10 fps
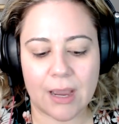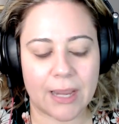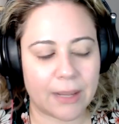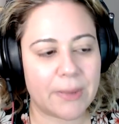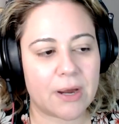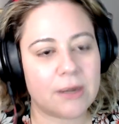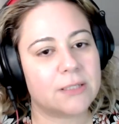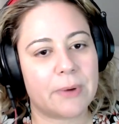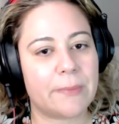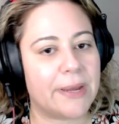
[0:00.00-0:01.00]
I can be
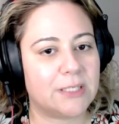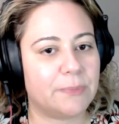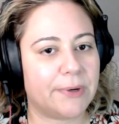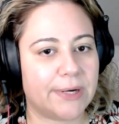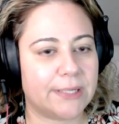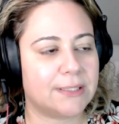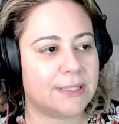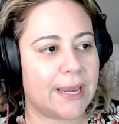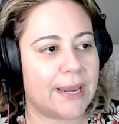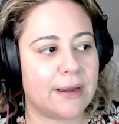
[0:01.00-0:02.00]
honest about my
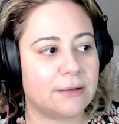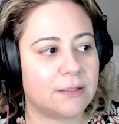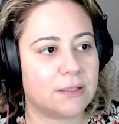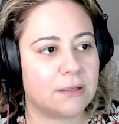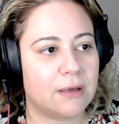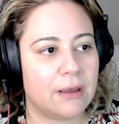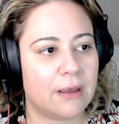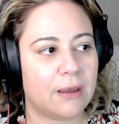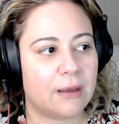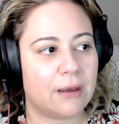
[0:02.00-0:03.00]
experience, and
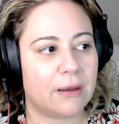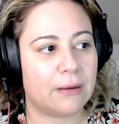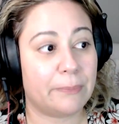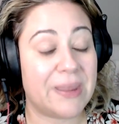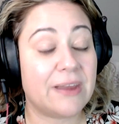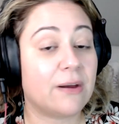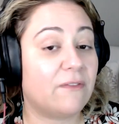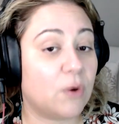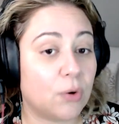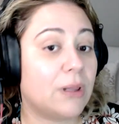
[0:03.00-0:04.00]
being
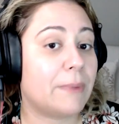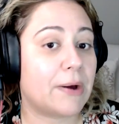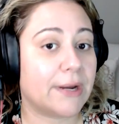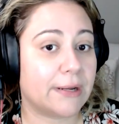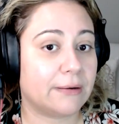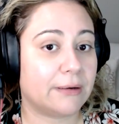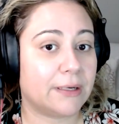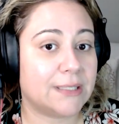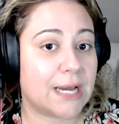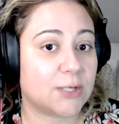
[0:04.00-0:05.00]
vocal about it
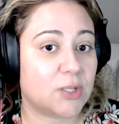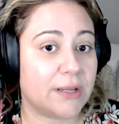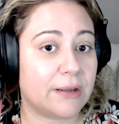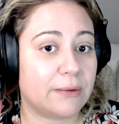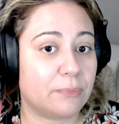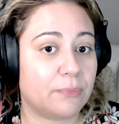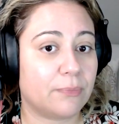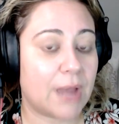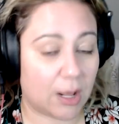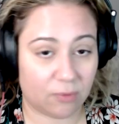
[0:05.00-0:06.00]
is actually
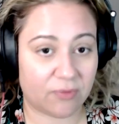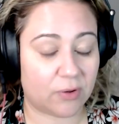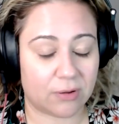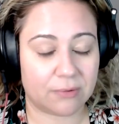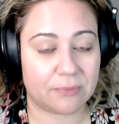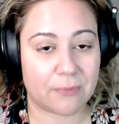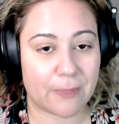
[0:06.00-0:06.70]
helpful?